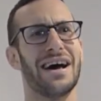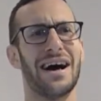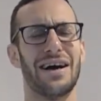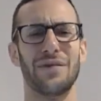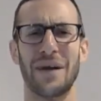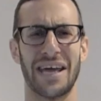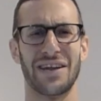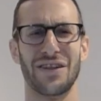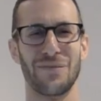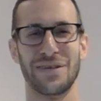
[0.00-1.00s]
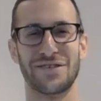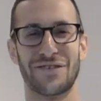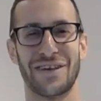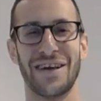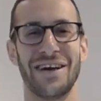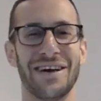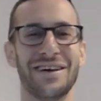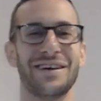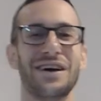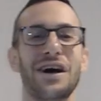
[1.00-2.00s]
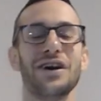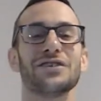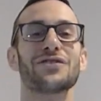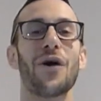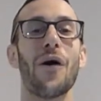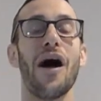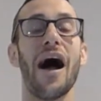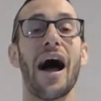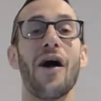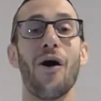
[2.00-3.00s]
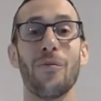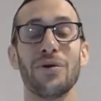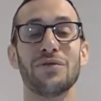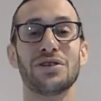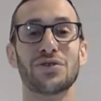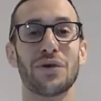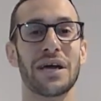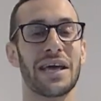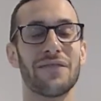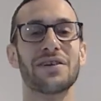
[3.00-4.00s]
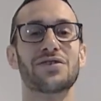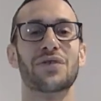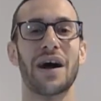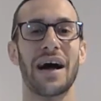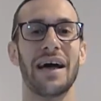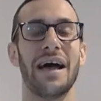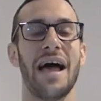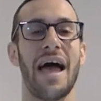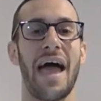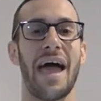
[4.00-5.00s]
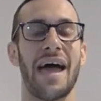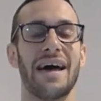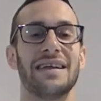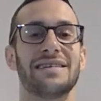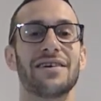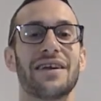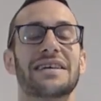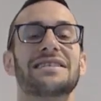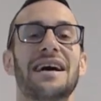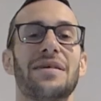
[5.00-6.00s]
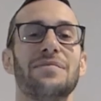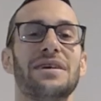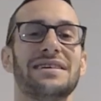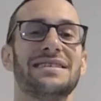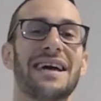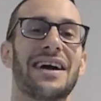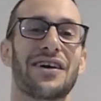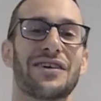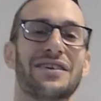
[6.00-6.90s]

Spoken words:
you might get a little bit dirty. So I hope you enjoy, give it a try, and until next time, take care.